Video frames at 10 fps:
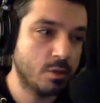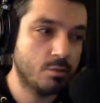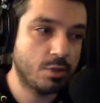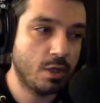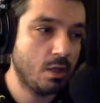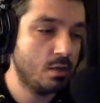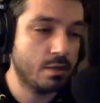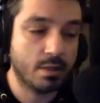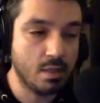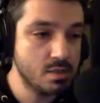Liberty,
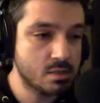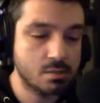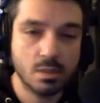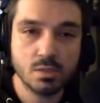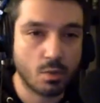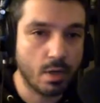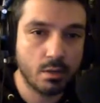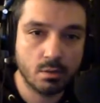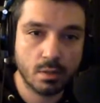like he's great.